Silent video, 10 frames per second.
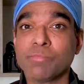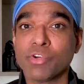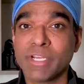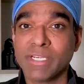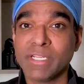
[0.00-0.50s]

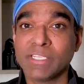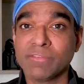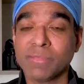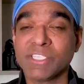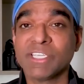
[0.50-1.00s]
protect us
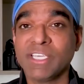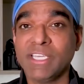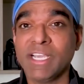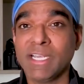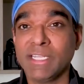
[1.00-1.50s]
from the
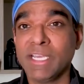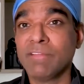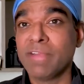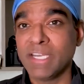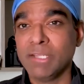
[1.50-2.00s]
sticky
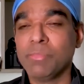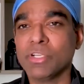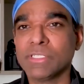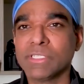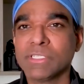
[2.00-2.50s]
LDL fat
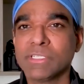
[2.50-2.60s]
deposits.